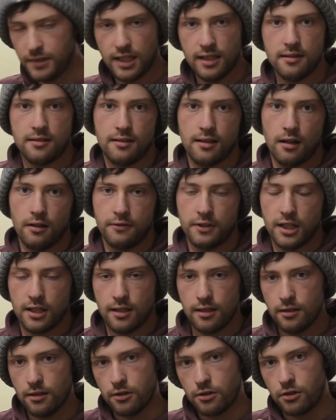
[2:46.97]
Instead of
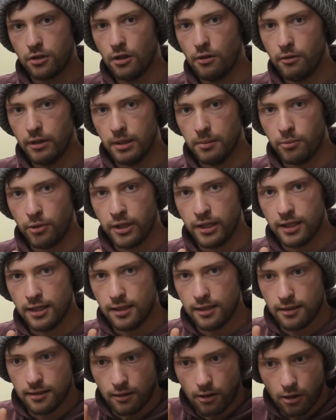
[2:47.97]
taking the snow and bringing
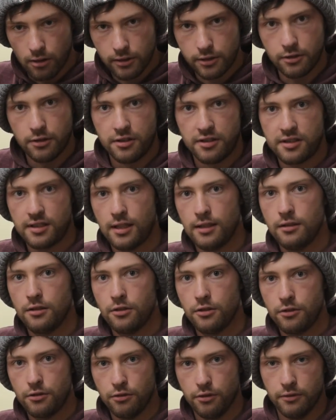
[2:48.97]
it all to the
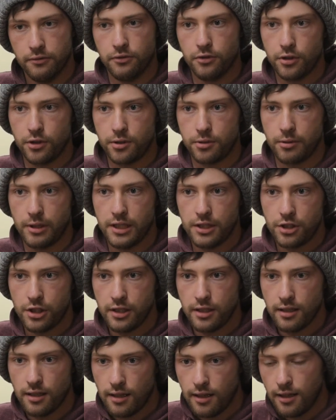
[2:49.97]
center to avoid
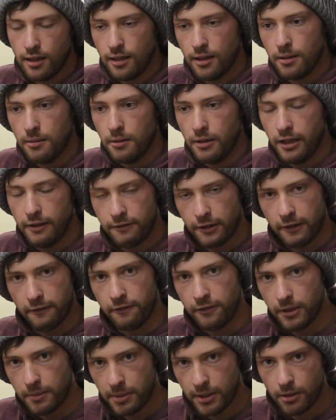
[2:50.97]
trenching, if I
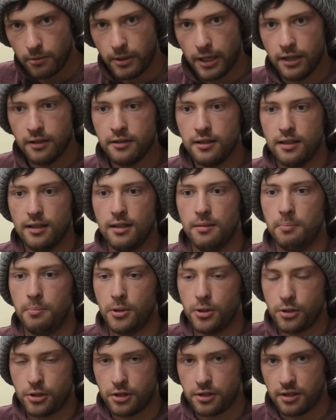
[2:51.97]
flip it around and it
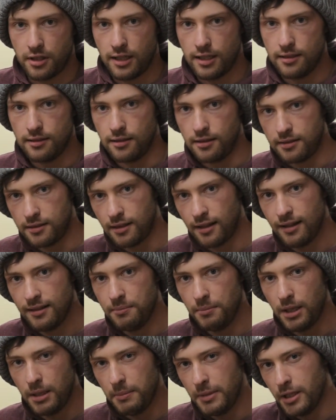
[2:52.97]
pushes against the
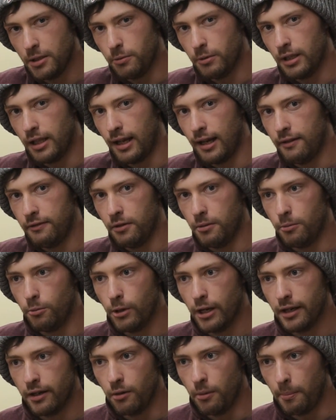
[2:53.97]
side, maybe it will have a
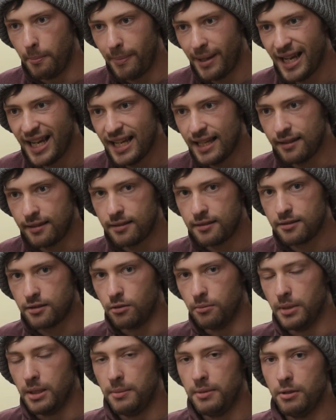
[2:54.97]
wider path,
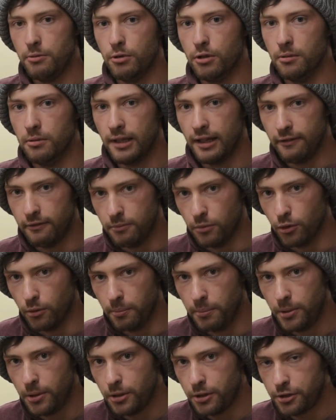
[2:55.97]
so maybe it will have more
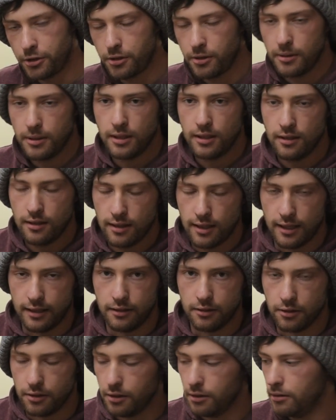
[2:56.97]
push. I
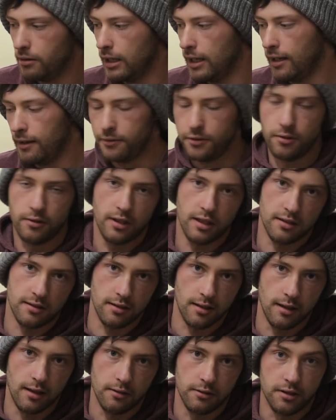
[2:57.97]
don't know. I have to
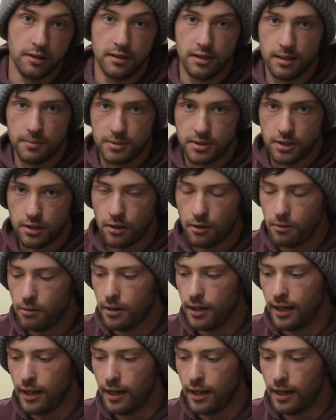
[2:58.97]
test it out in deep snow.